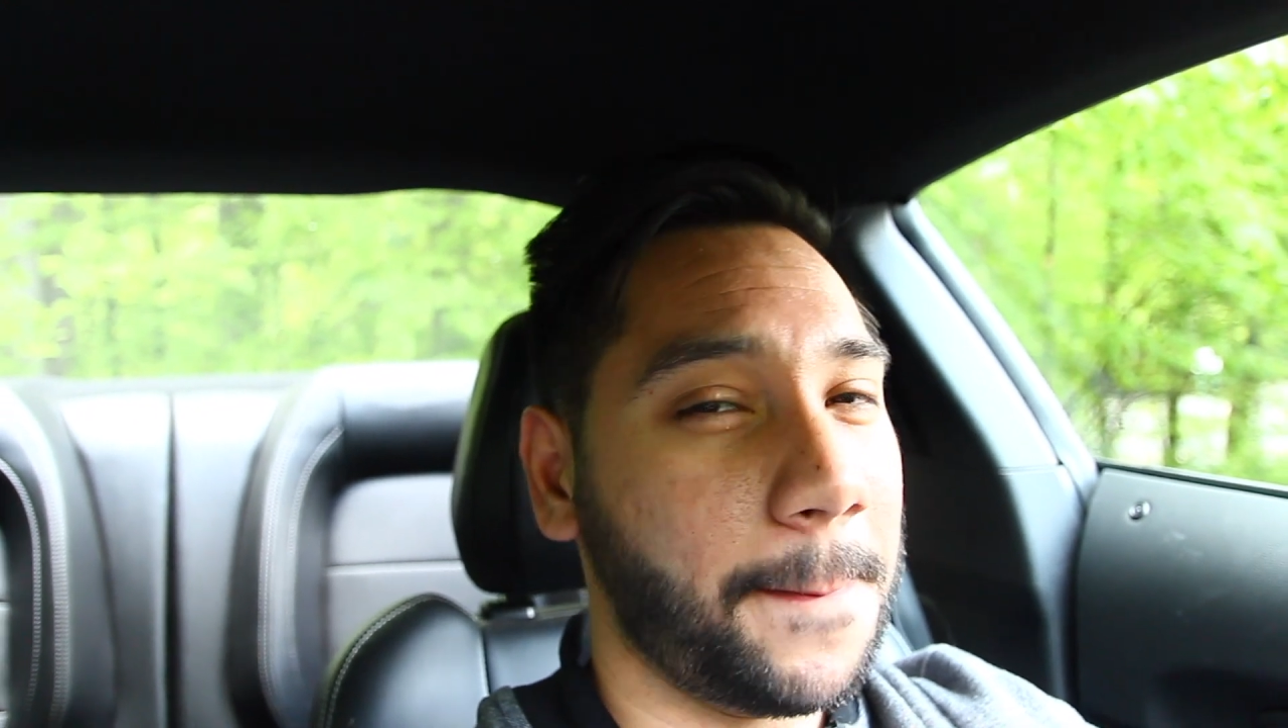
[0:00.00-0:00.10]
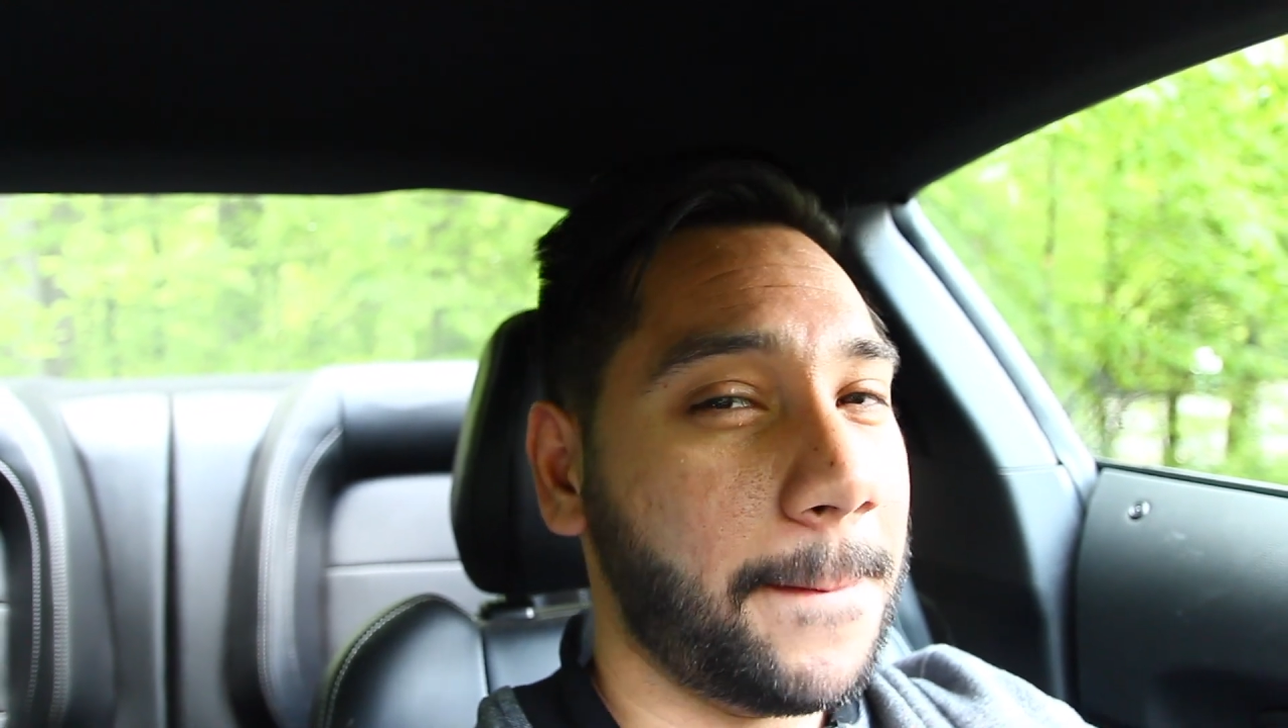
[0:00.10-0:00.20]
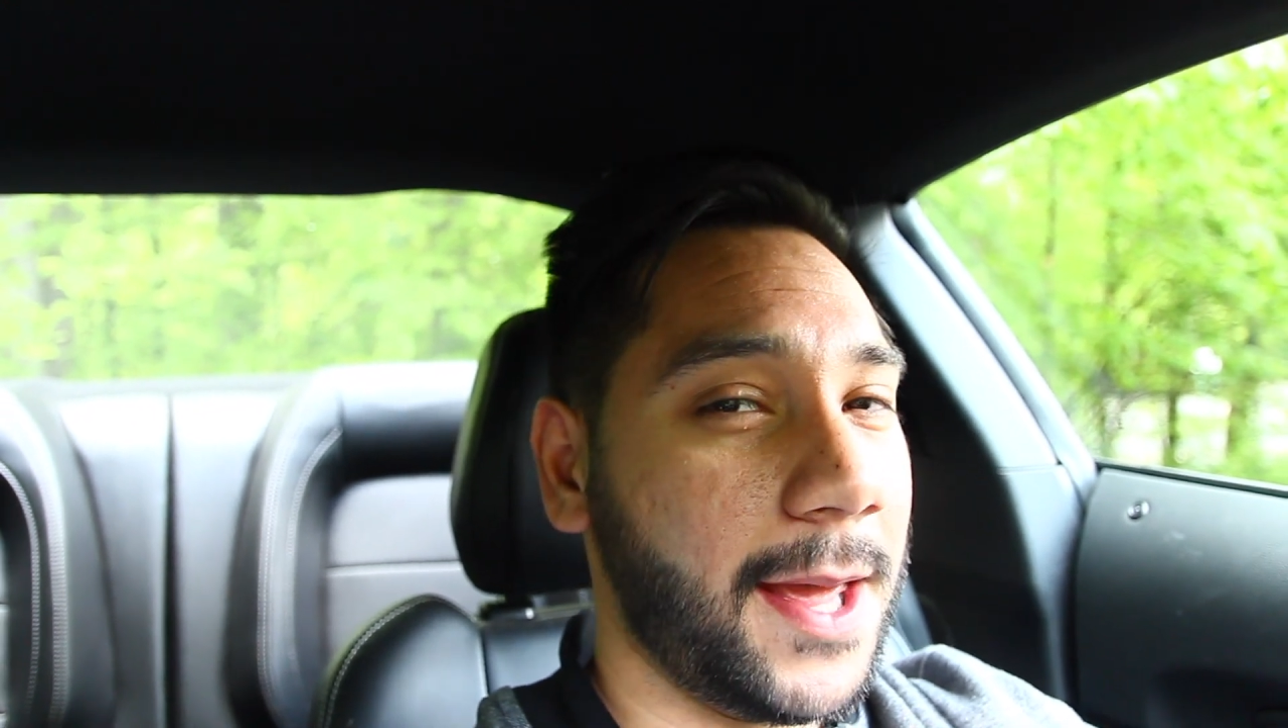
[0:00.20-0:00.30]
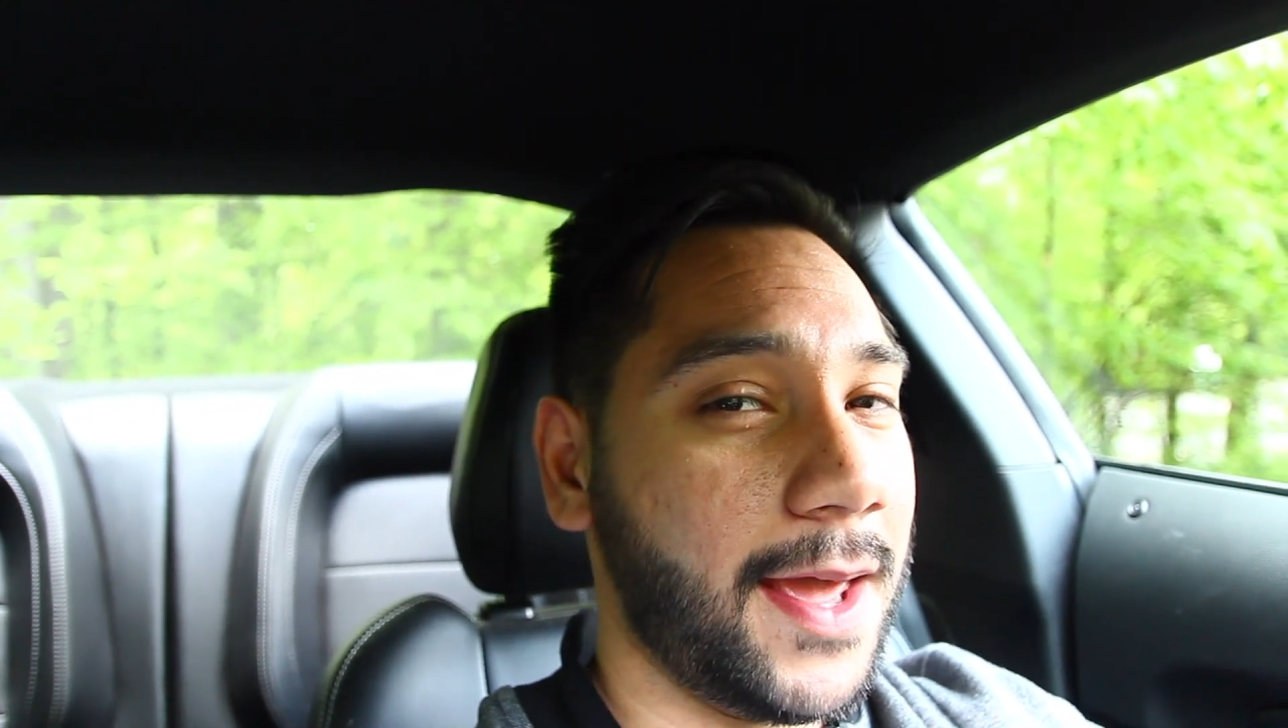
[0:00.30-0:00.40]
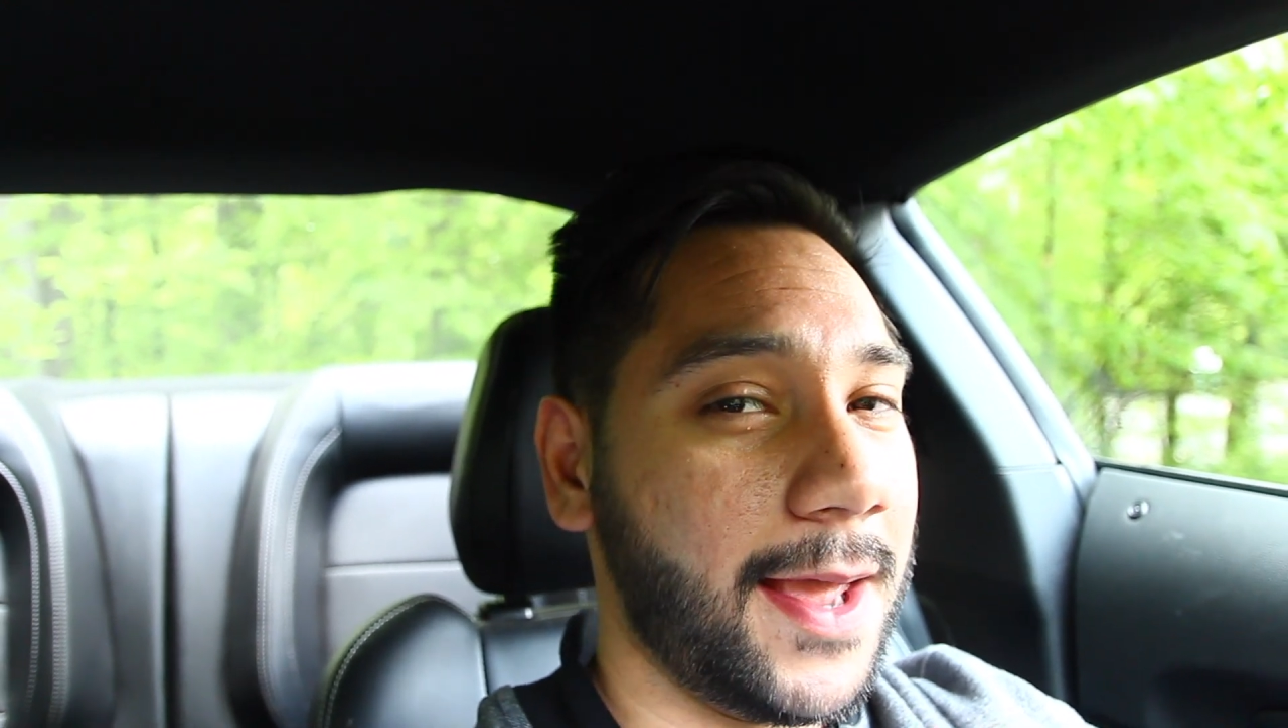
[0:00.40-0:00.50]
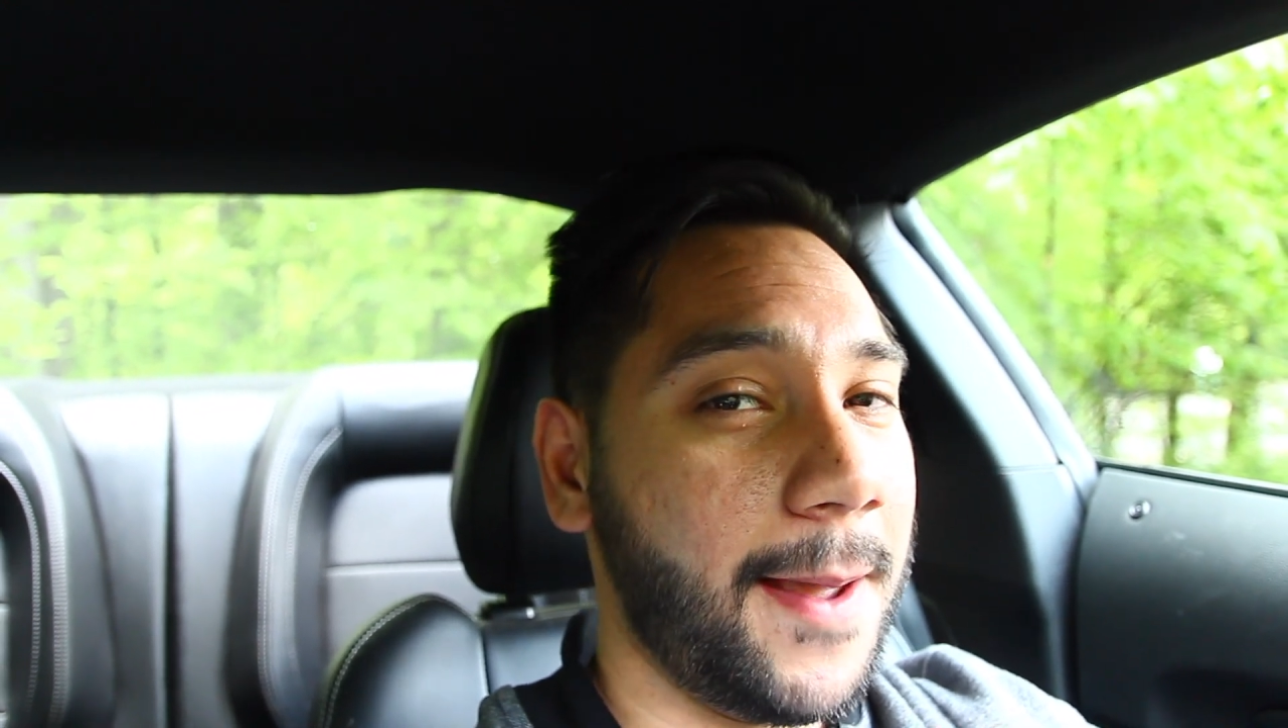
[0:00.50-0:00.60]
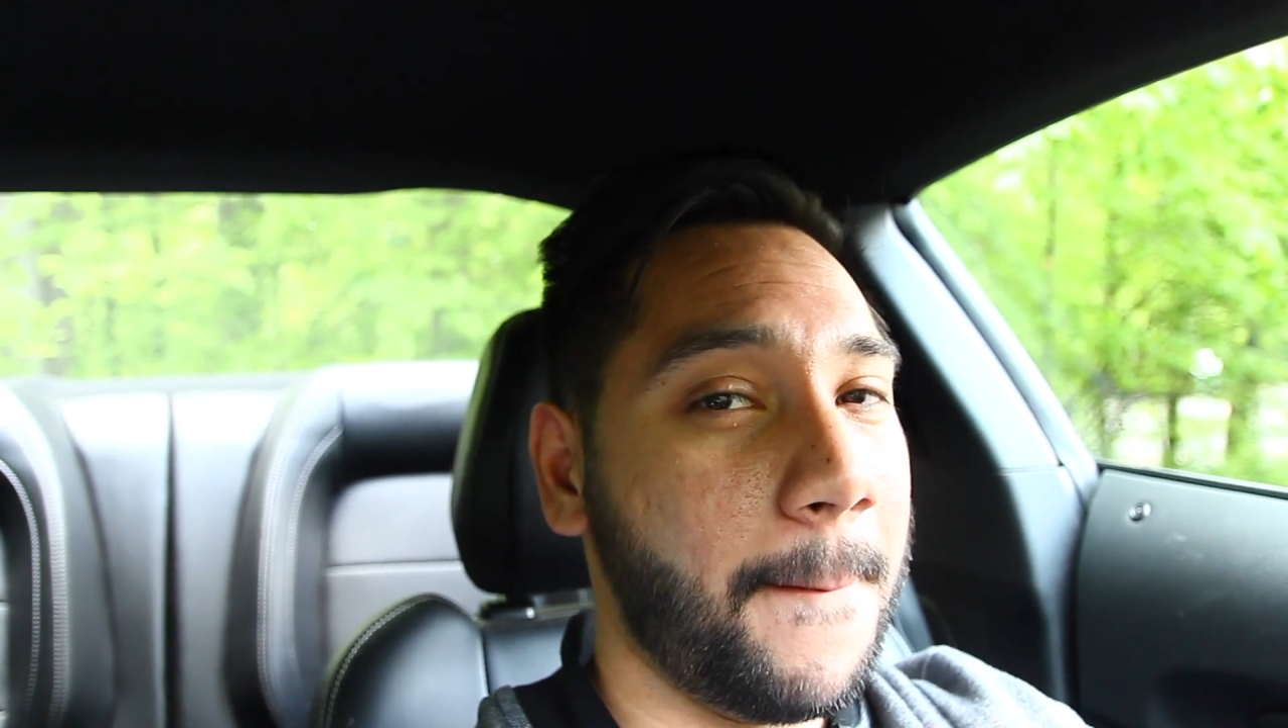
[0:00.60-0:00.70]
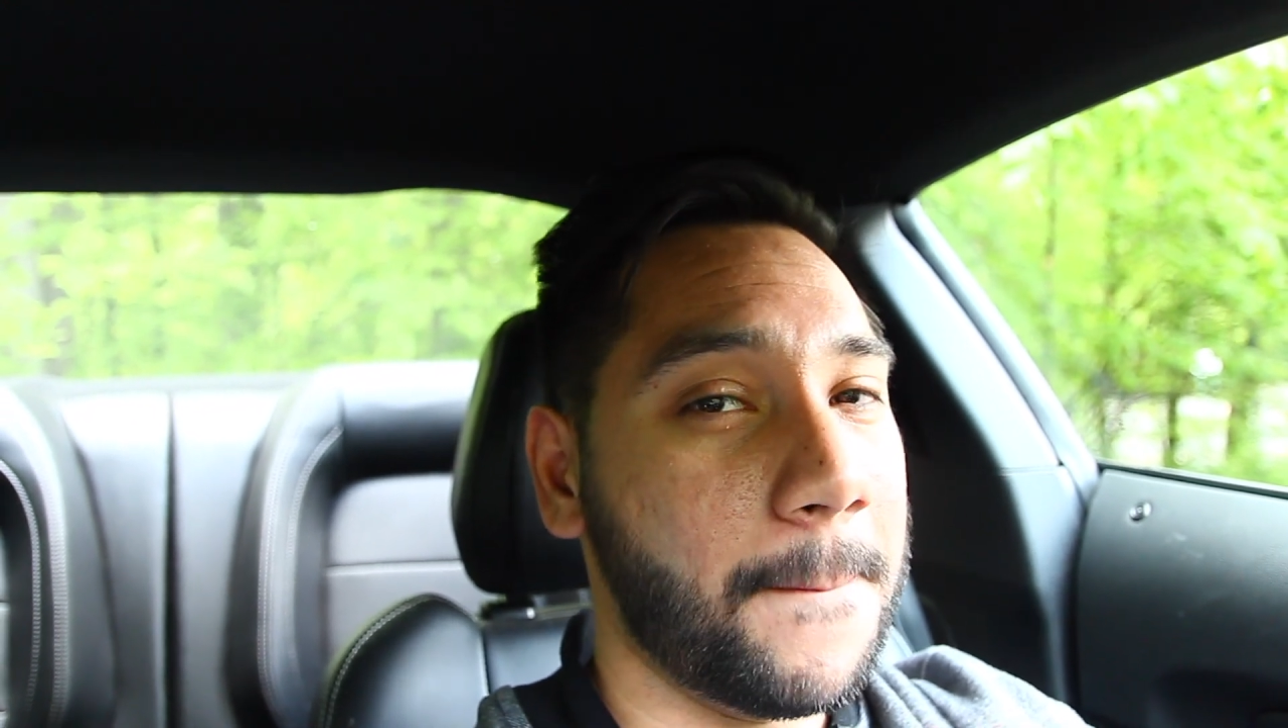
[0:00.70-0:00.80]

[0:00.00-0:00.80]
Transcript: to pay